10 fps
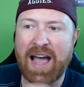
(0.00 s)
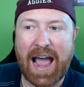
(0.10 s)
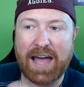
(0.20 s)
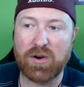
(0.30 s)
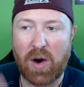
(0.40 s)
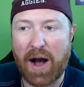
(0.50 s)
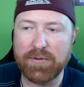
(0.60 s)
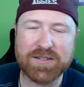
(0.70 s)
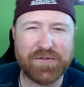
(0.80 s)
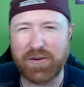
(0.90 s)
And I
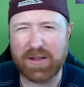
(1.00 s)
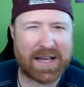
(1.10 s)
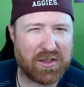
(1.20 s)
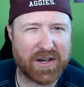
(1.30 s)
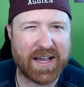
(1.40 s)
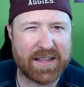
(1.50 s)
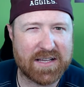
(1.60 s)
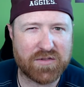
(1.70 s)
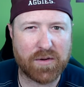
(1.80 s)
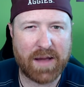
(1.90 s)
was looking at
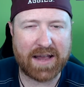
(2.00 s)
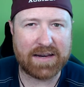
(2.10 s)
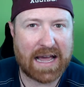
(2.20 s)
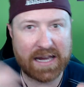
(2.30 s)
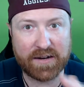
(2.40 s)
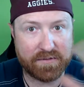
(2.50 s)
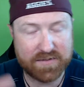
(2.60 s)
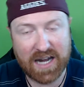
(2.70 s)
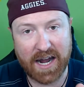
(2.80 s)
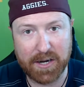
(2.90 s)
this from a negative
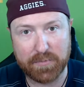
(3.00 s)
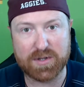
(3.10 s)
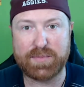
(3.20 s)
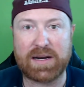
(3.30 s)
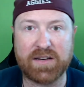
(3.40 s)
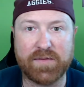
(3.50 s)
title perspective,